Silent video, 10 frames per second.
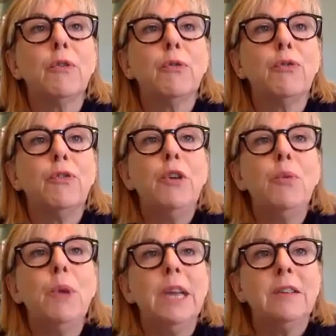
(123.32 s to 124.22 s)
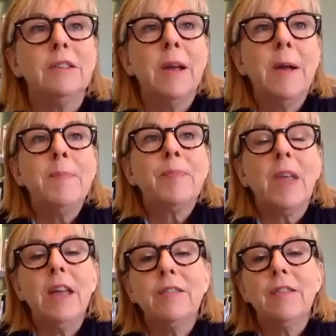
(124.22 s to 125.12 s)
few weeks,
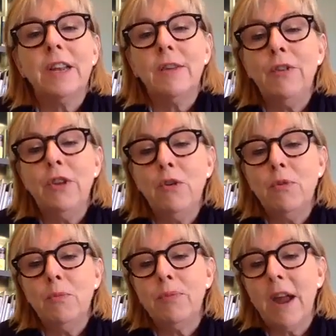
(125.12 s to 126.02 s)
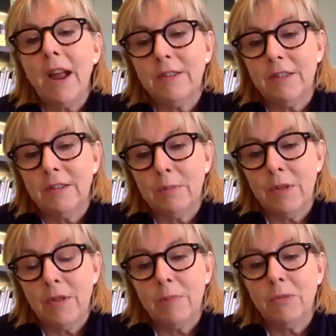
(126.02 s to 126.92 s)
is that if you practice
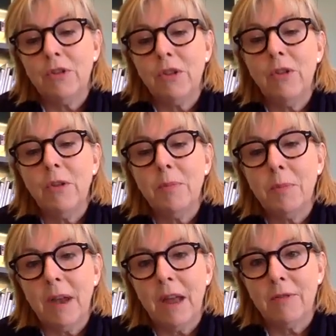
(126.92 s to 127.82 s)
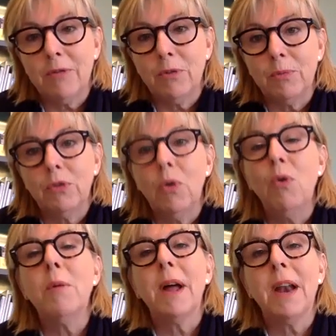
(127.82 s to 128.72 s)
with them, show them the platform,
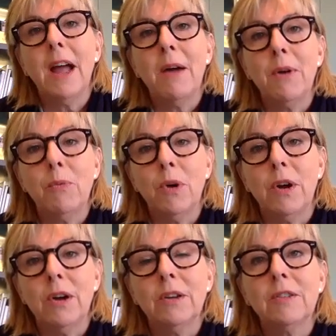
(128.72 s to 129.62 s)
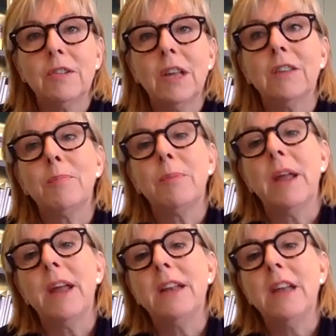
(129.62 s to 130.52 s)
talk about how it works,
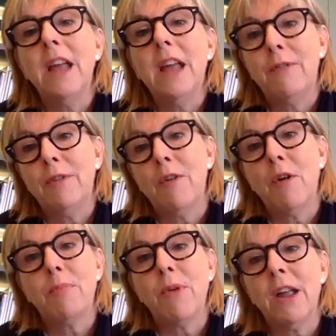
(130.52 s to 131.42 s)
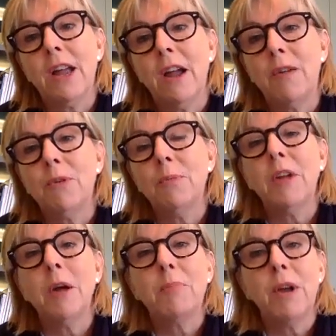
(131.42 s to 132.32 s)
explain if there are breakout rooms,
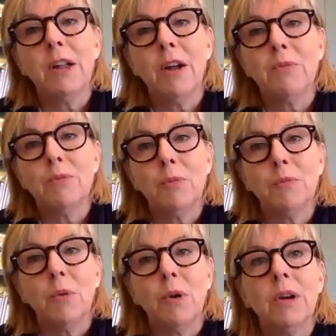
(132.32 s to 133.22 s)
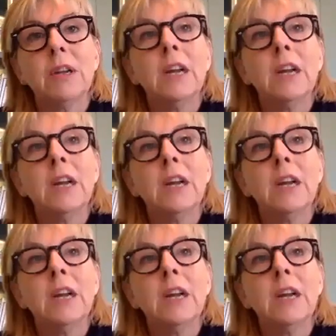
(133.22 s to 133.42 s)
how breakout rooms work,